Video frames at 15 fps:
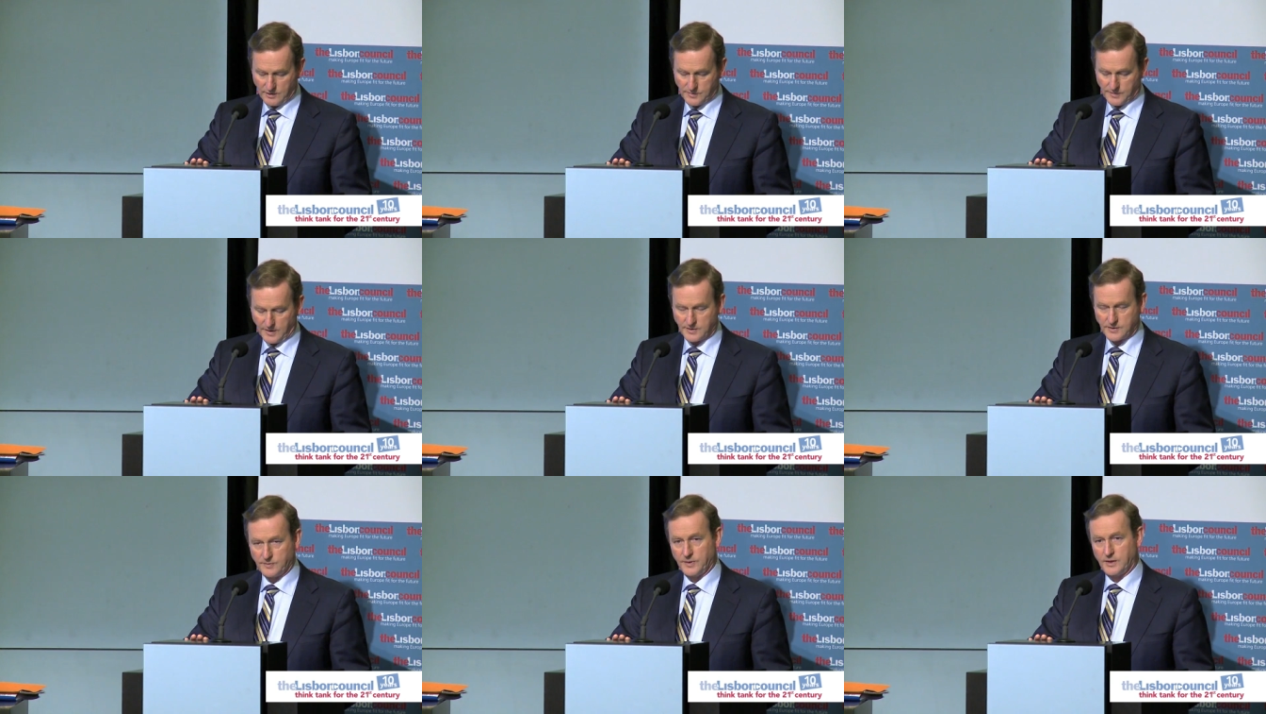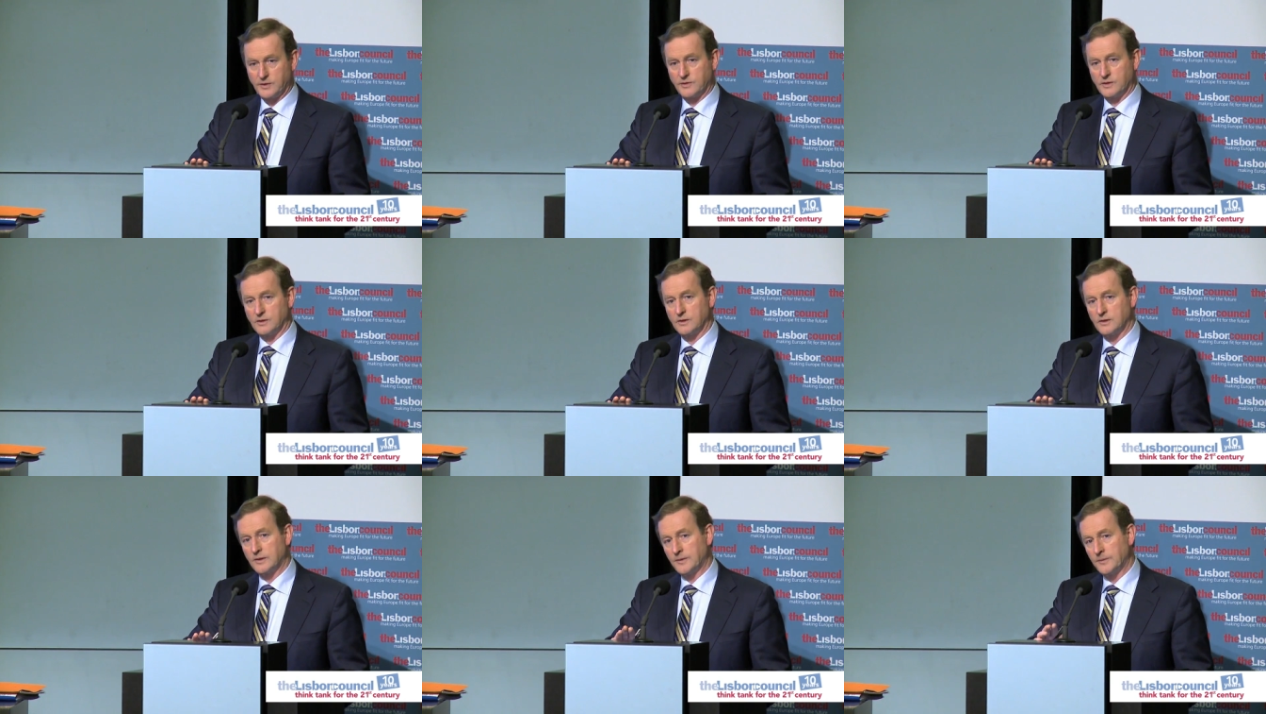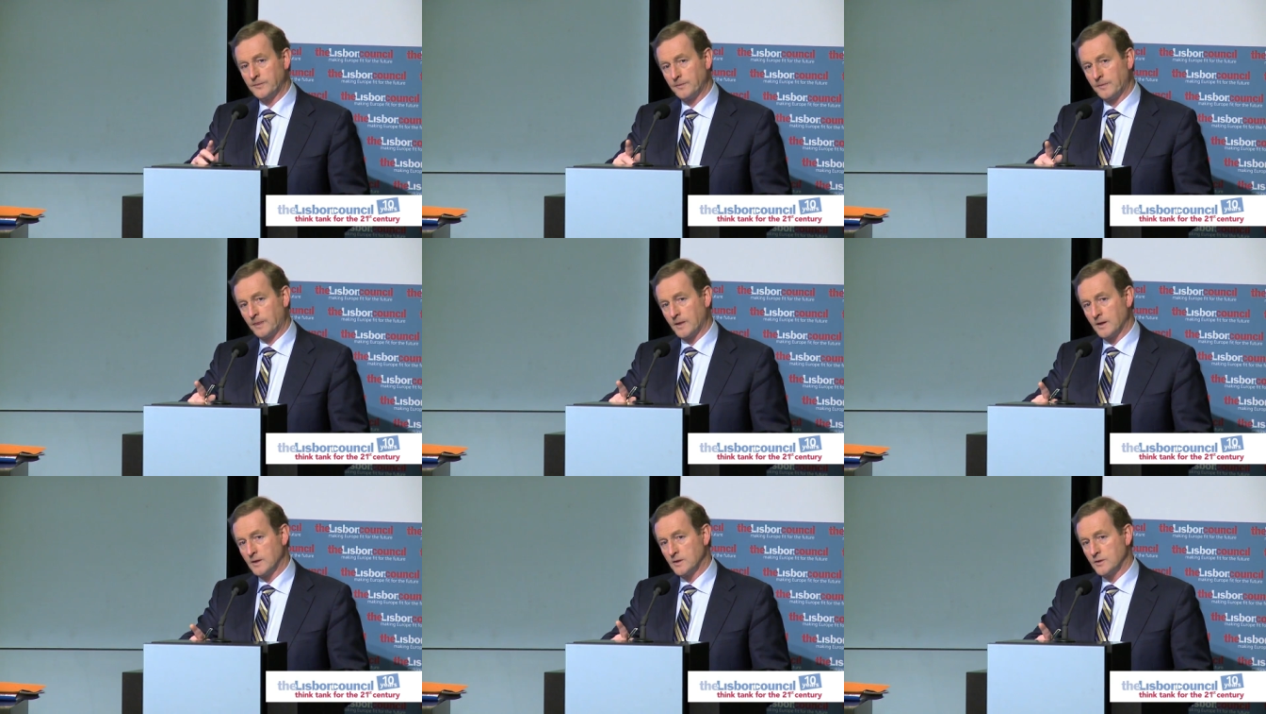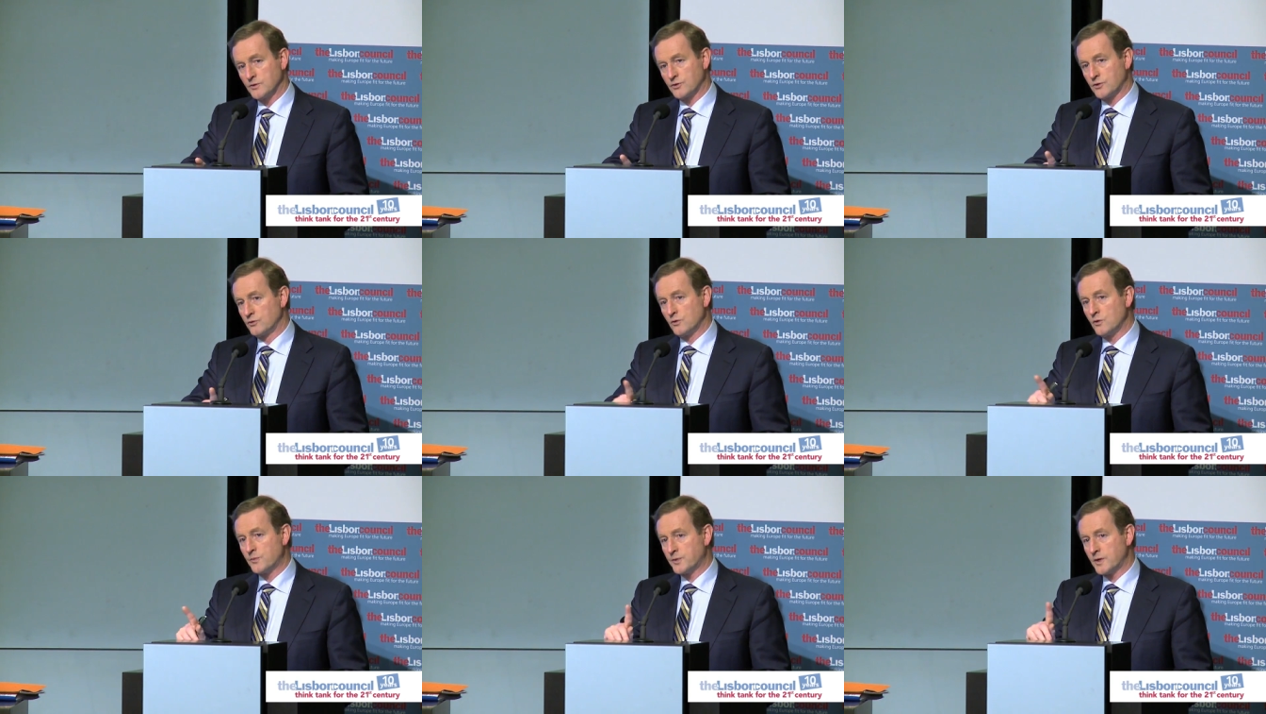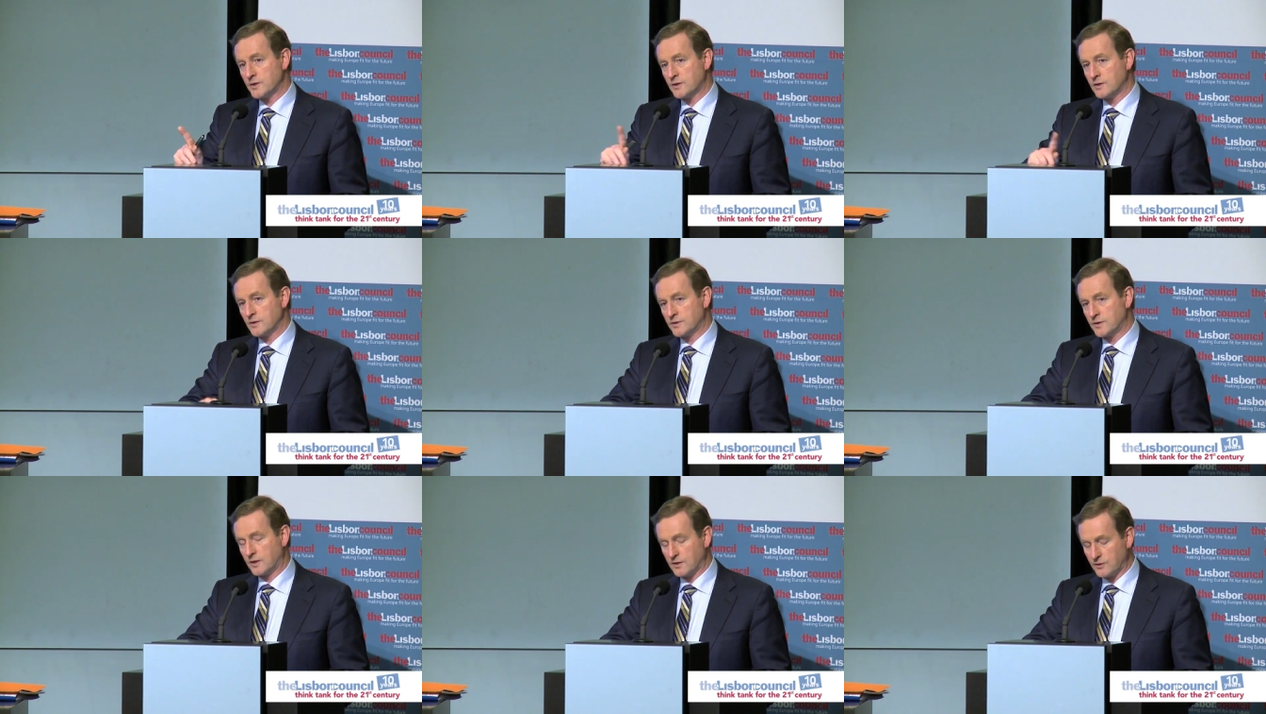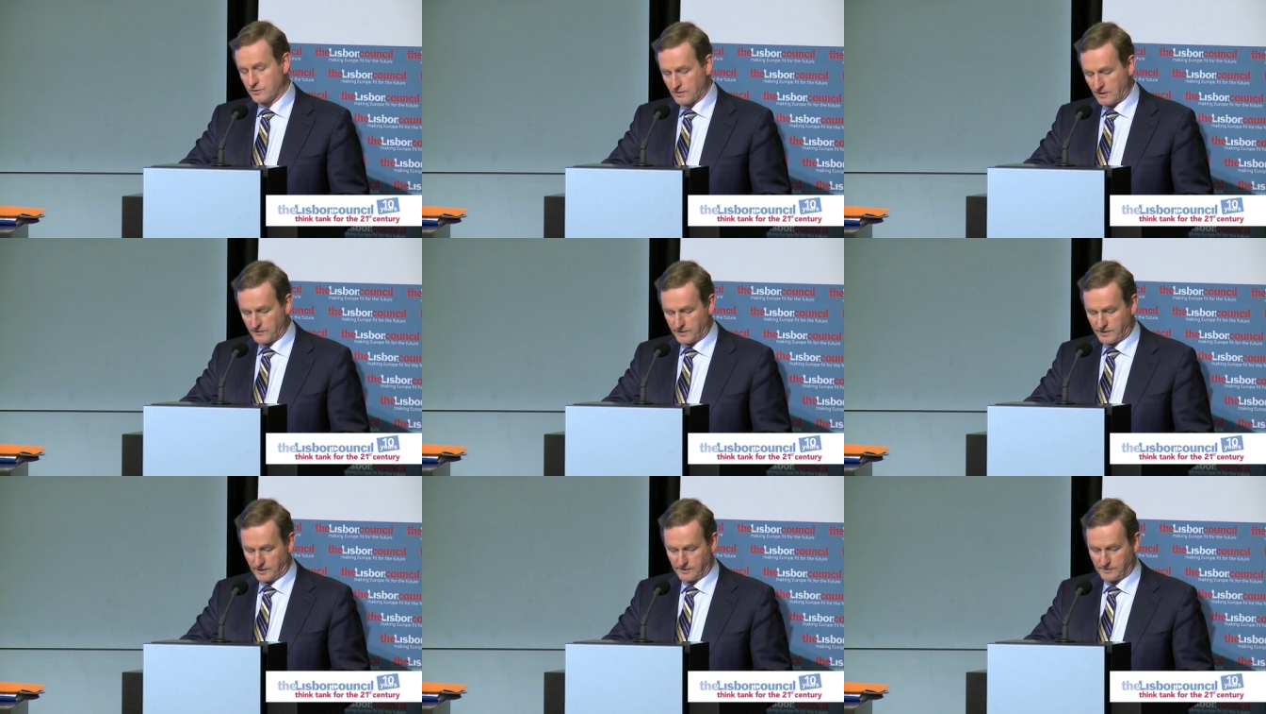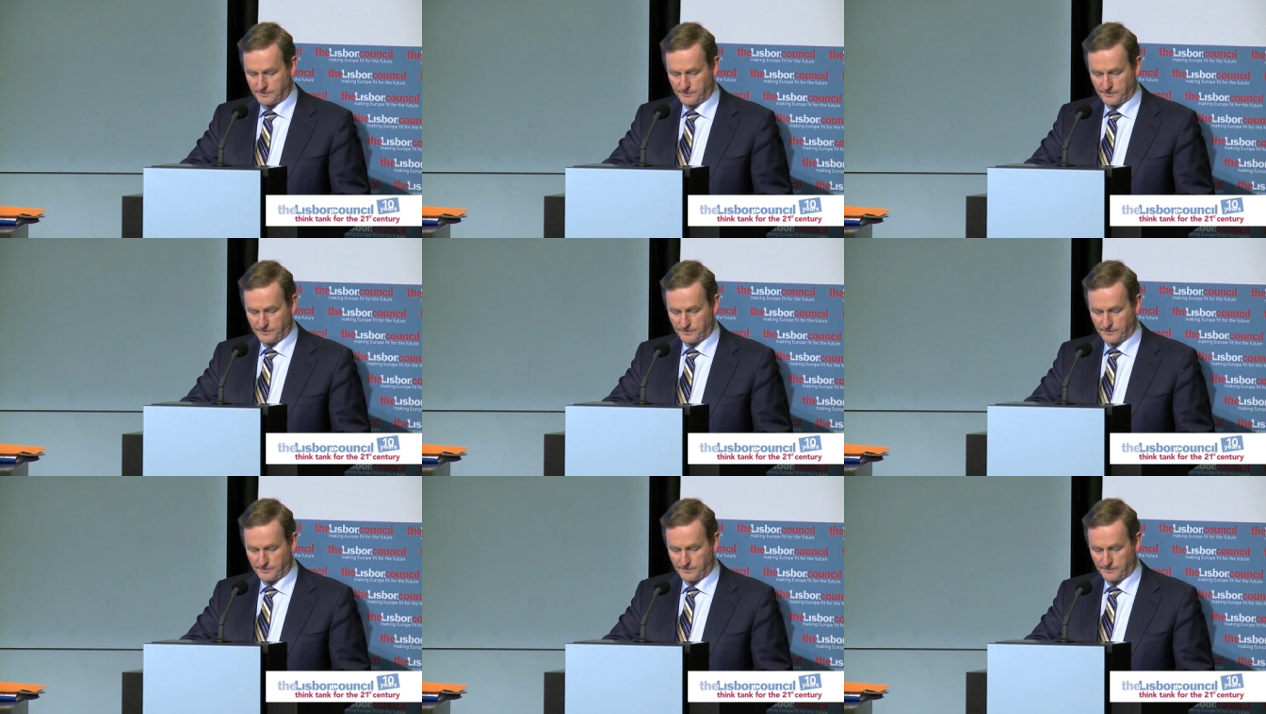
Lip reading: responsibility. So no presidency can do everything,